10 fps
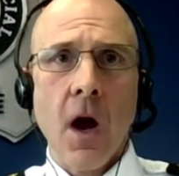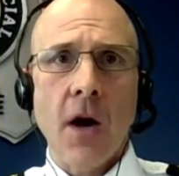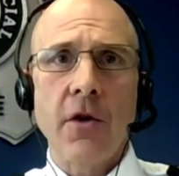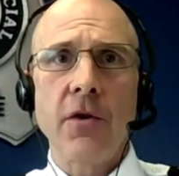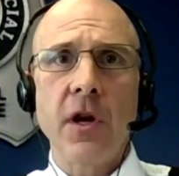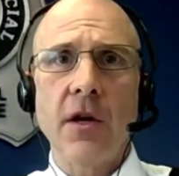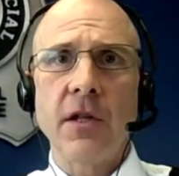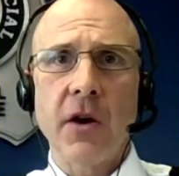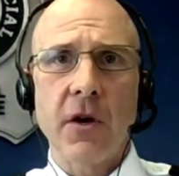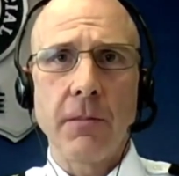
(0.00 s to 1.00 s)
Under the
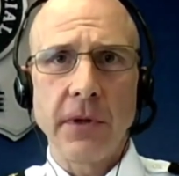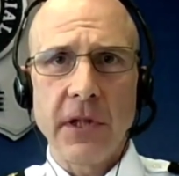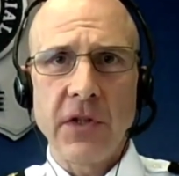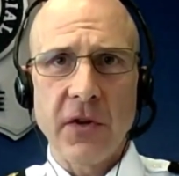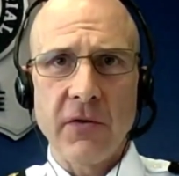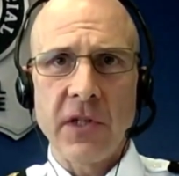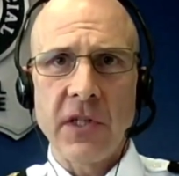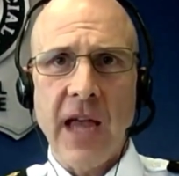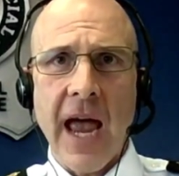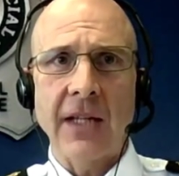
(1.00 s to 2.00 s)
Ontario Police
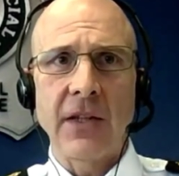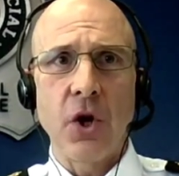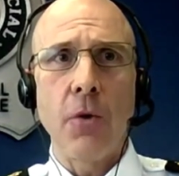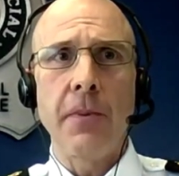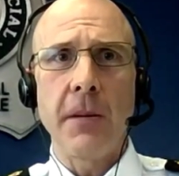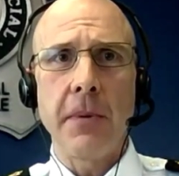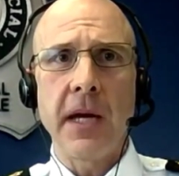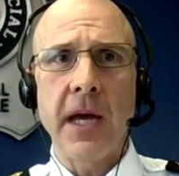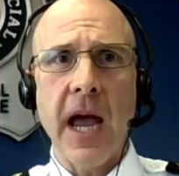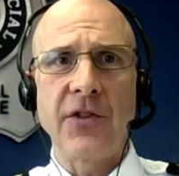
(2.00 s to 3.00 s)
Services Act, the
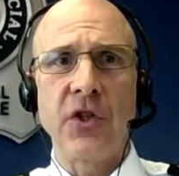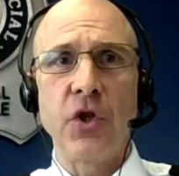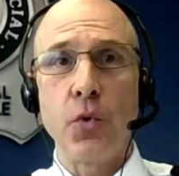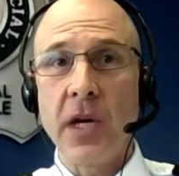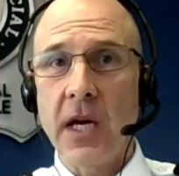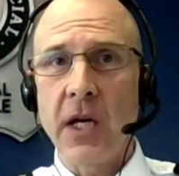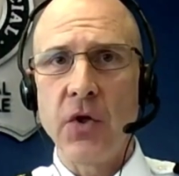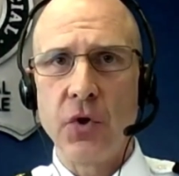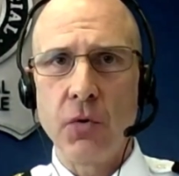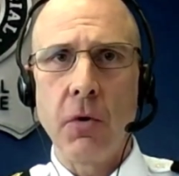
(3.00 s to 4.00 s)
OPP has a unique
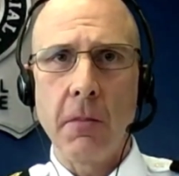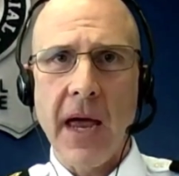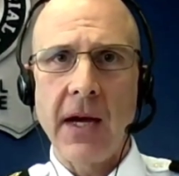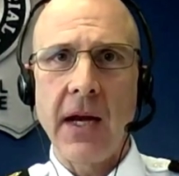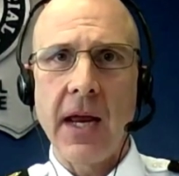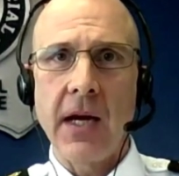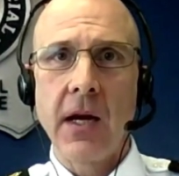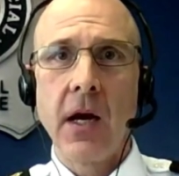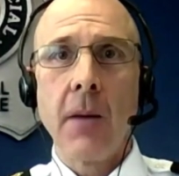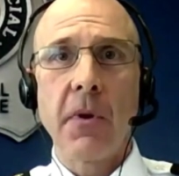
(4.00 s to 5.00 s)
dual mandate,
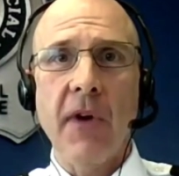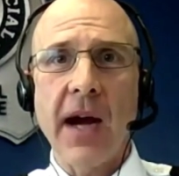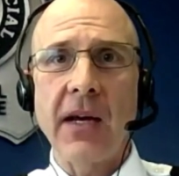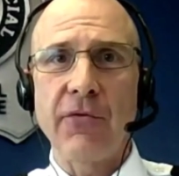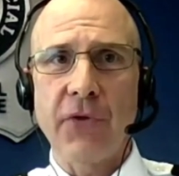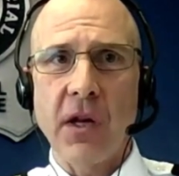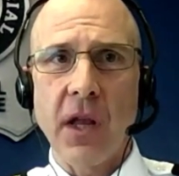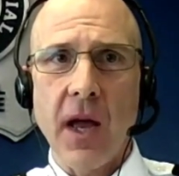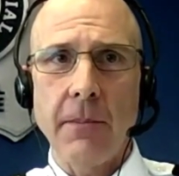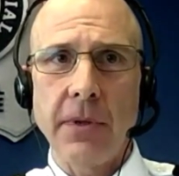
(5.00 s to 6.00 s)
providing
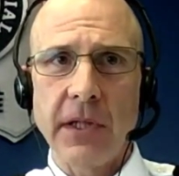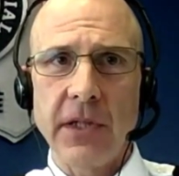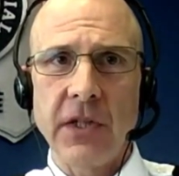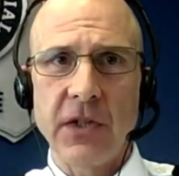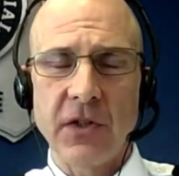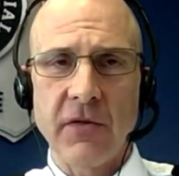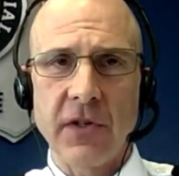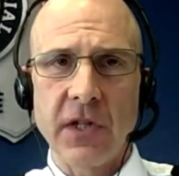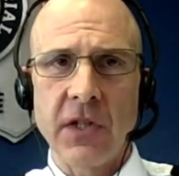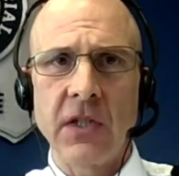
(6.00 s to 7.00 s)
frontline policing
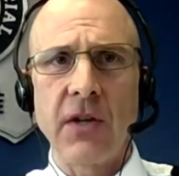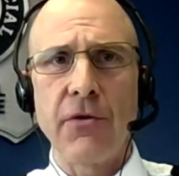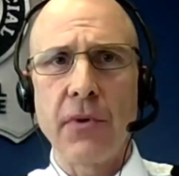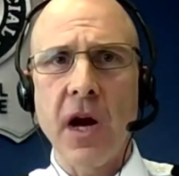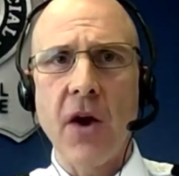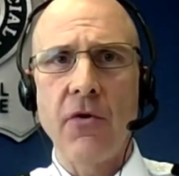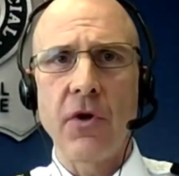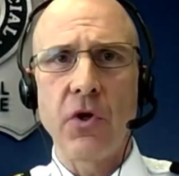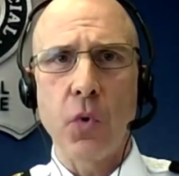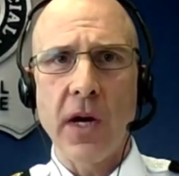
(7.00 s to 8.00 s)
services to
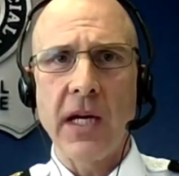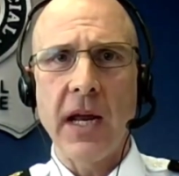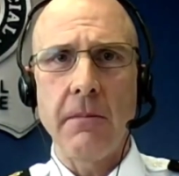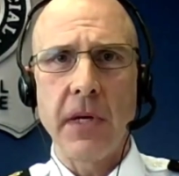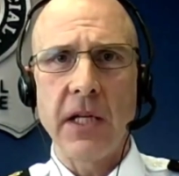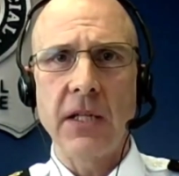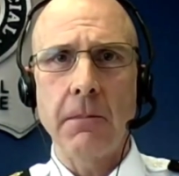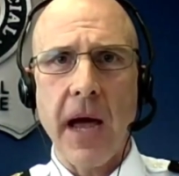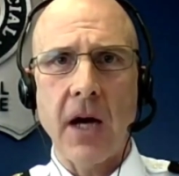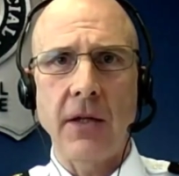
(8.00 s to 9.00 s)
328
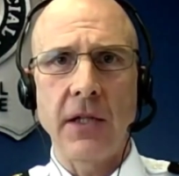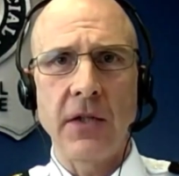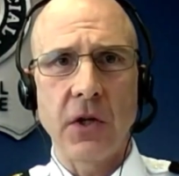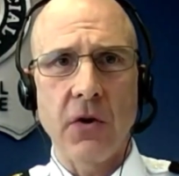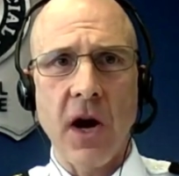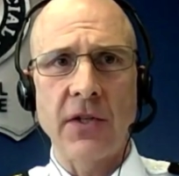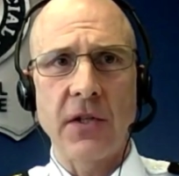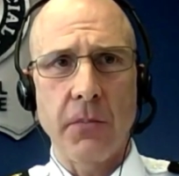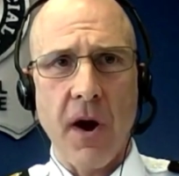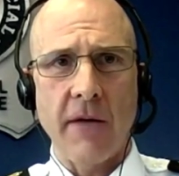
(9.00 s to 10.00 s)
municipalities across
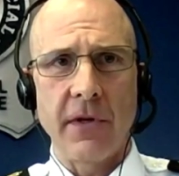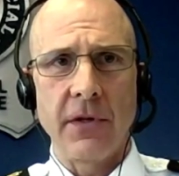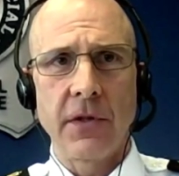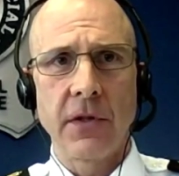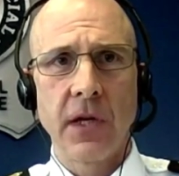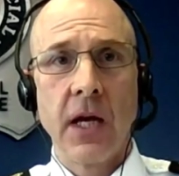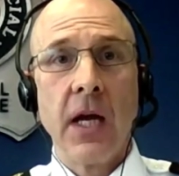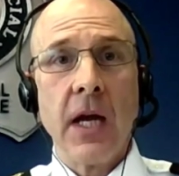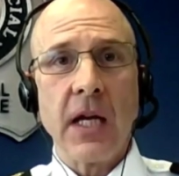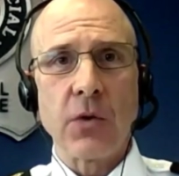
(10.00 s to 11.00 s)
the province,
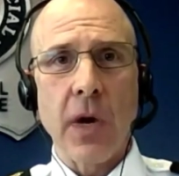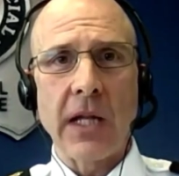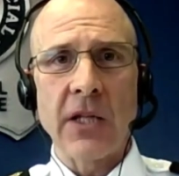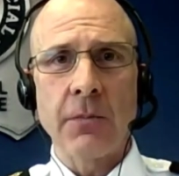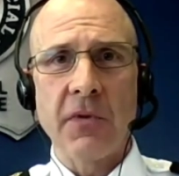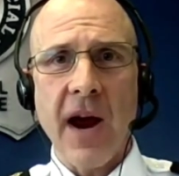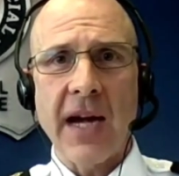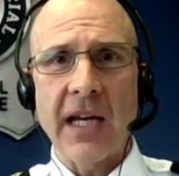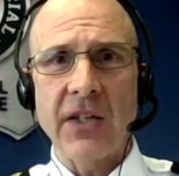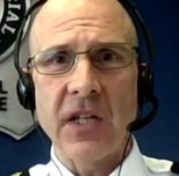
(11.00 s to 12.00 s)
as well as
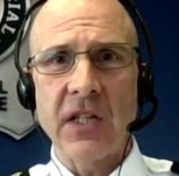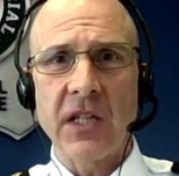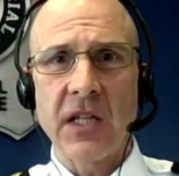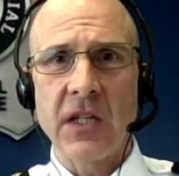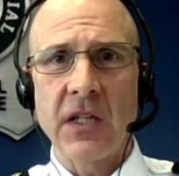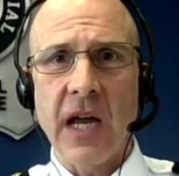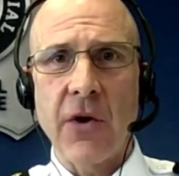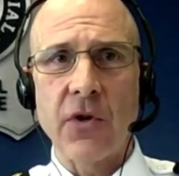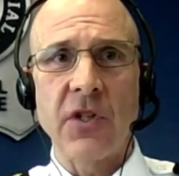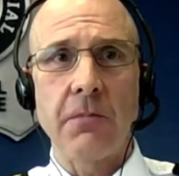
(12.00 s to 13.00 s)
providing assistance
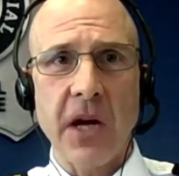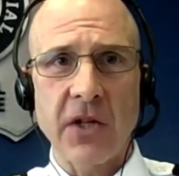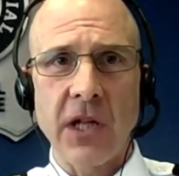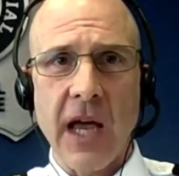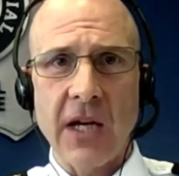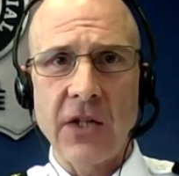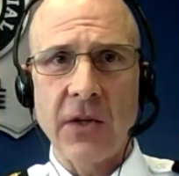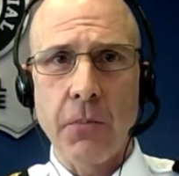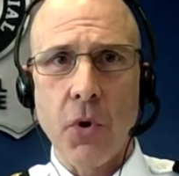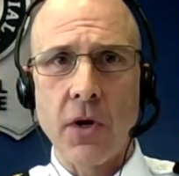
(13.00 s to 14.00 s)
and/or specialized
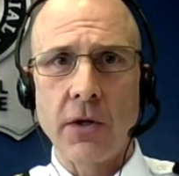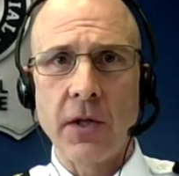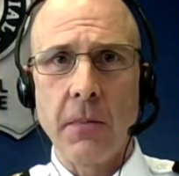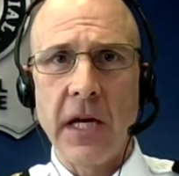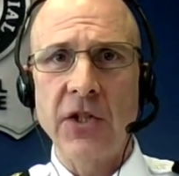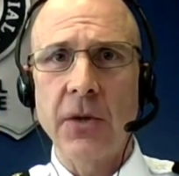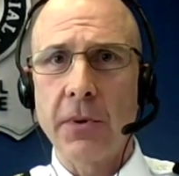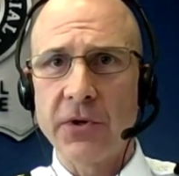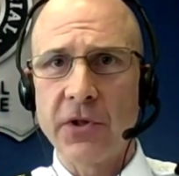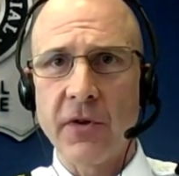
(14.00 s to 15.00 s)
support to
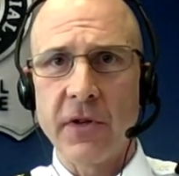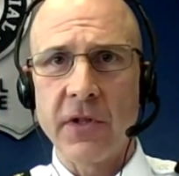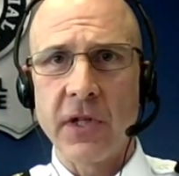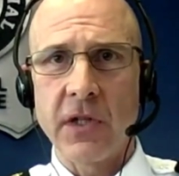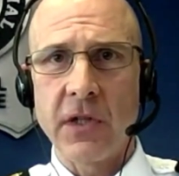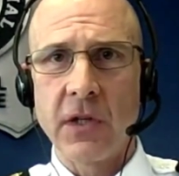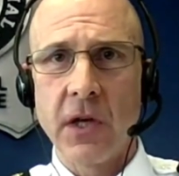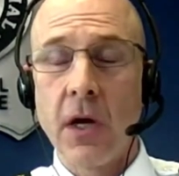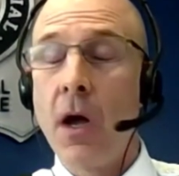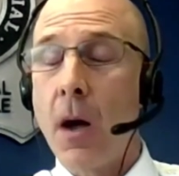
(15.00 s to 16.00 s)
municipal services
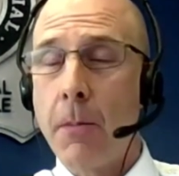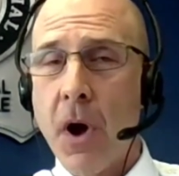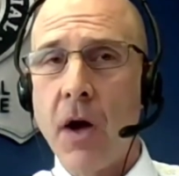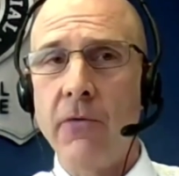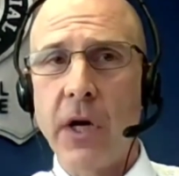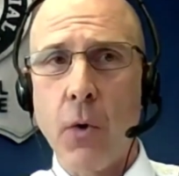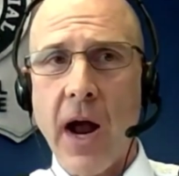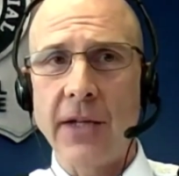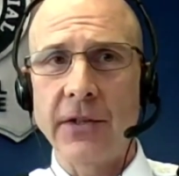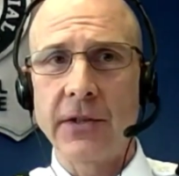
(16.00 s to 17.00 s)
upon
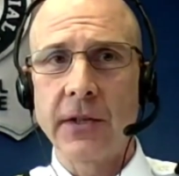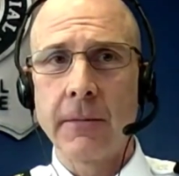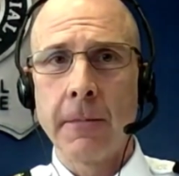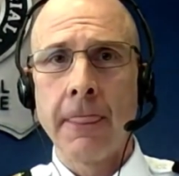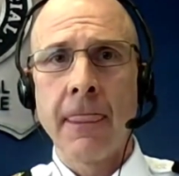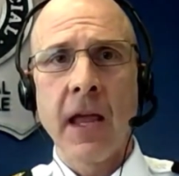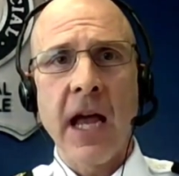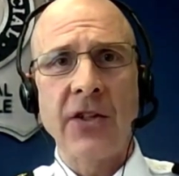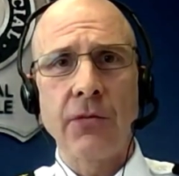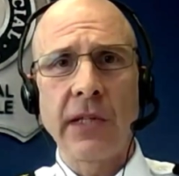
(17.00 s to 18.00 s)
request.
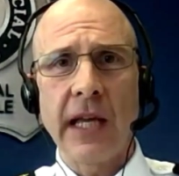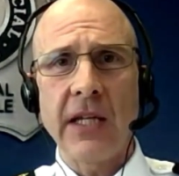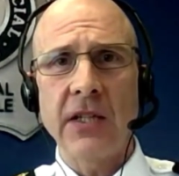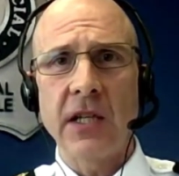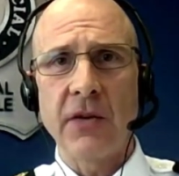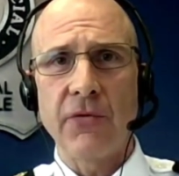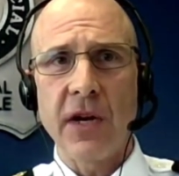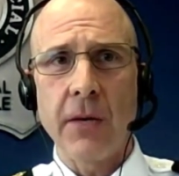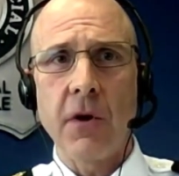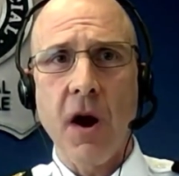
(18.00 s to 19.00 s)
As it relates to the
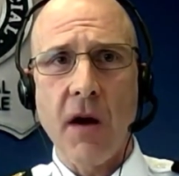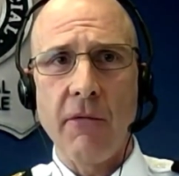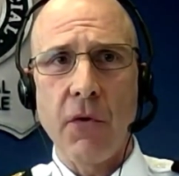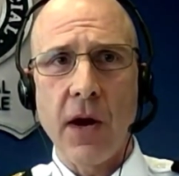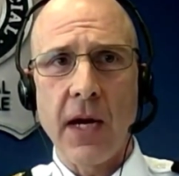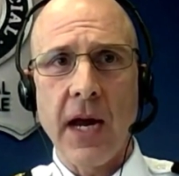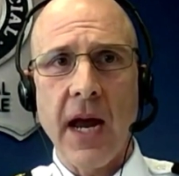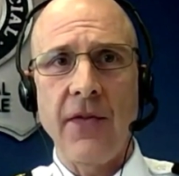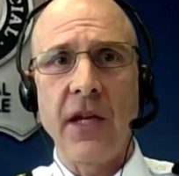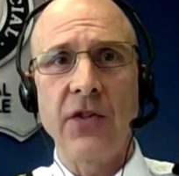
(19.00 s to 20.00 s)
Freedom Convoy
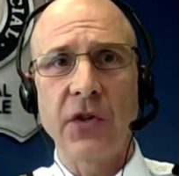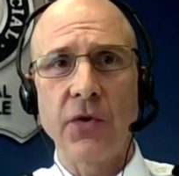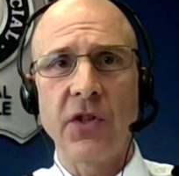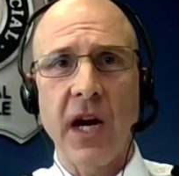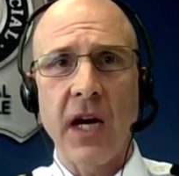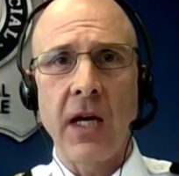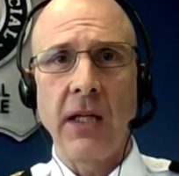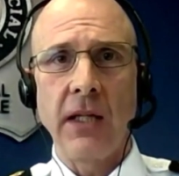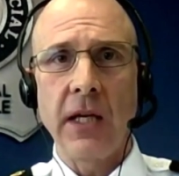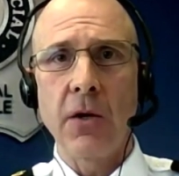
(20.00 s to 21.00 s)
and the associated
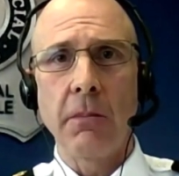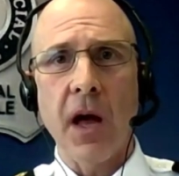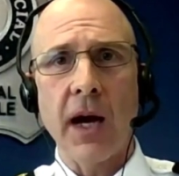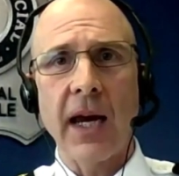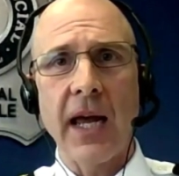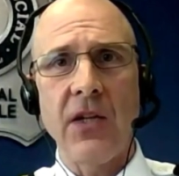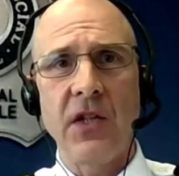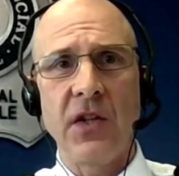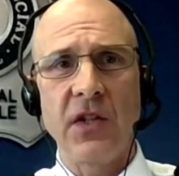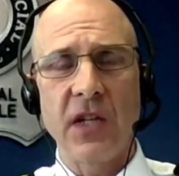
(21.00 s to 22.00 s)
illegal blockades
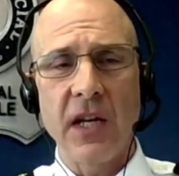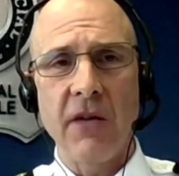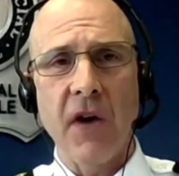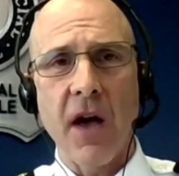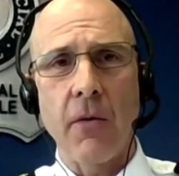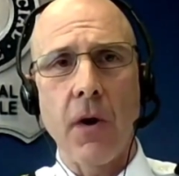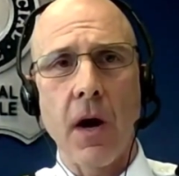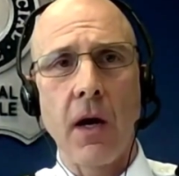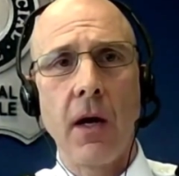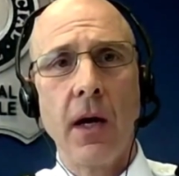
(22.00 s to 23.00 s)
in the City of Ottawa,